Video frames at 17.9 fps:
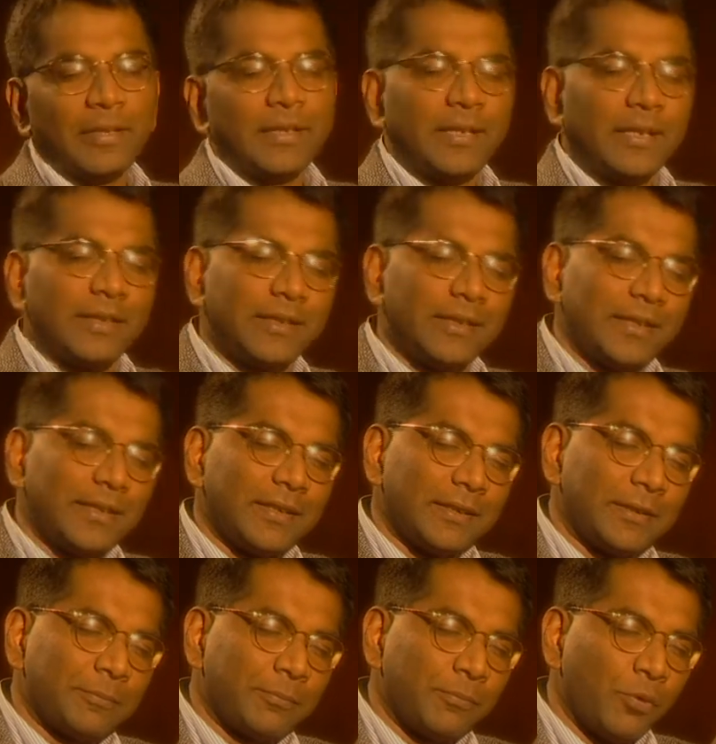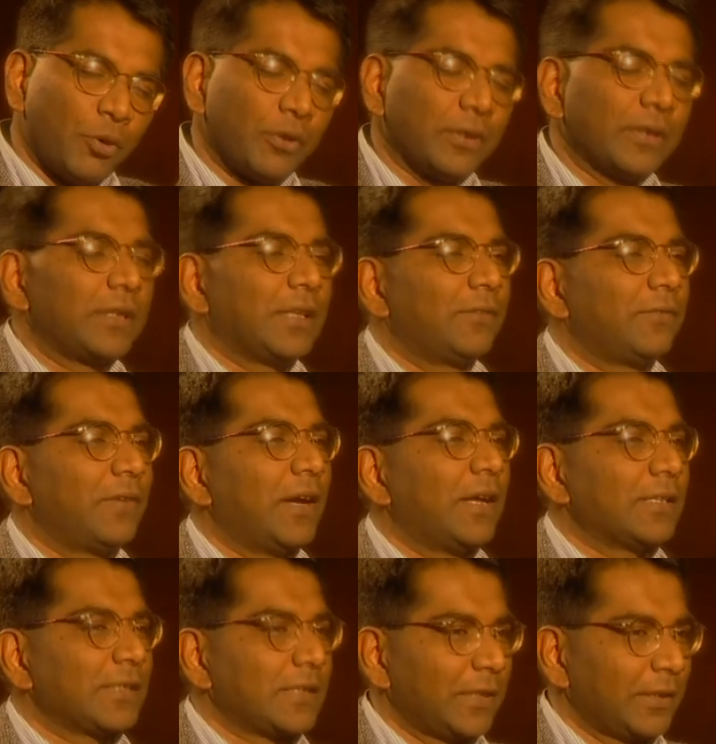I think more than the
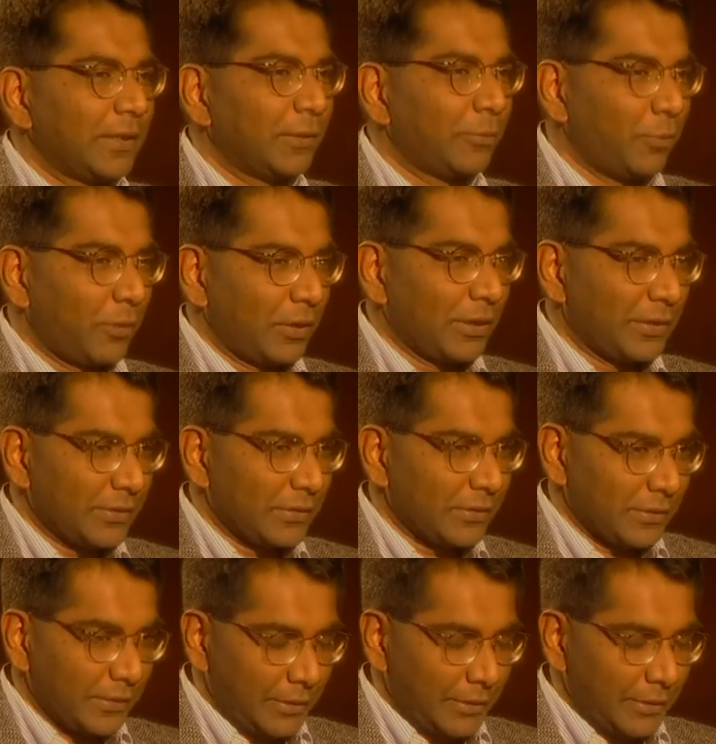advance, I think what has